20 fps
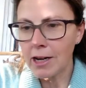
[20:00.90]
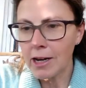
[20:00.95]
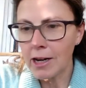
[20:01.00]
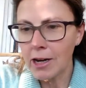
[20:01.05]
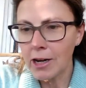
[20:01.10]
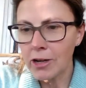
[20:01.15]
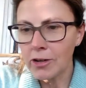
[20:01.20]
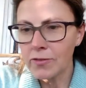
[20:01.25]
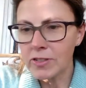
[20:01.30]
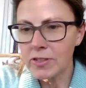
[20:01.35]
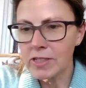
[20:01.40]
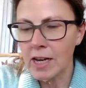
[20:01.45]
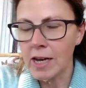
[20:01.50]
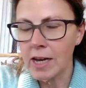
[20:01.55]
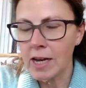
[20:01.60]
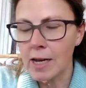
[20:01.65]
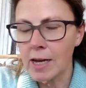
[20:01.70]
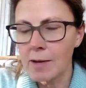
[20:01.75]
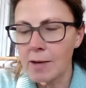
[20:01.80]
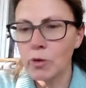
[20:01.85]
over
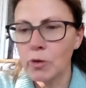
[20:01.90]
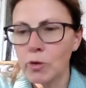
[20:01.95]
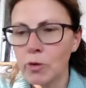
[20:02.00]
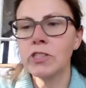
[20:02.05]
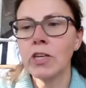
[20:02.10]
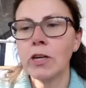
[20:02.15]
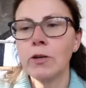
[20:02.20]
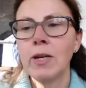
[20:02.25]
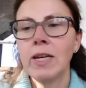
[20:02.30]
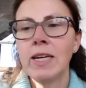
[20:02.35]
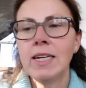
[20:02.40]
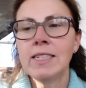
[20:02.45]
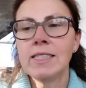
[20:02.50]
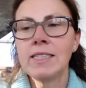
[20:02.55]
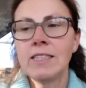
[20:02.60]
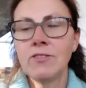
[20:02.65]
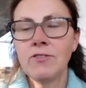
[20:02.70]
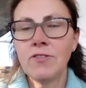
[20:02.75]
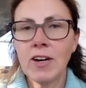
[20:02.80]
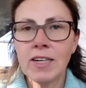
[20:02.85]
time or not? So
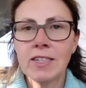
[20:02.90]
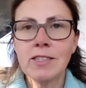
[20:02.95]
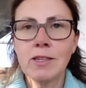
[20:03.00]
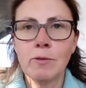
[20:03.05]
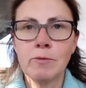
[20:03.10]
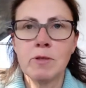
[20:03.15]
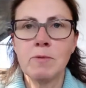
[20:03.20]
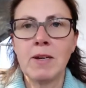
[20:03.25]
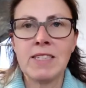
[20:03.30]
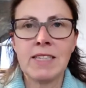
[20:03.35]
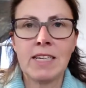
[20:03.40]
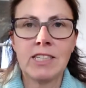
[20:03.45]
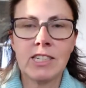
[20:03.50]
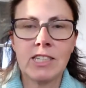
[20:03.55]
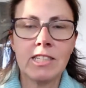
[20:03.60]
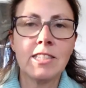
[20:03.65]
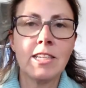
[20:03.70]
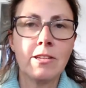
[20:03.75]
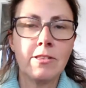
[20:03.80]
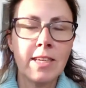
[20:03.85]
device
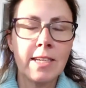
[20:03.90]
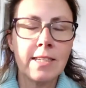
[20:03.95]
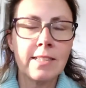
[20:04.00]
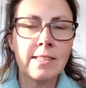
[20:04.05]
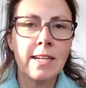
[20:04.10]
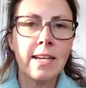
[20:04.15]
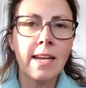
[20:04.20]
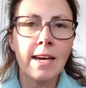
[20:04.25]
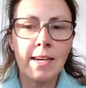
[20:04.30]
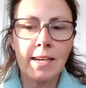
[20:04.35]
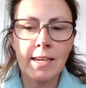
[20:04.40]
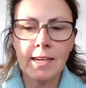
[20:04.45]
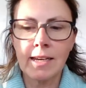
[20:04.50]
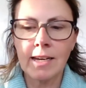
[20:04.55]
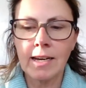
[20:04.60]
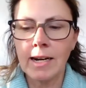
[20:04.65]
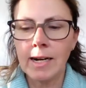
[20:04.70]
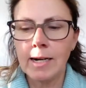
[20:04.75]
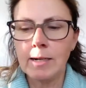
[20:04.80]
optimization, so things like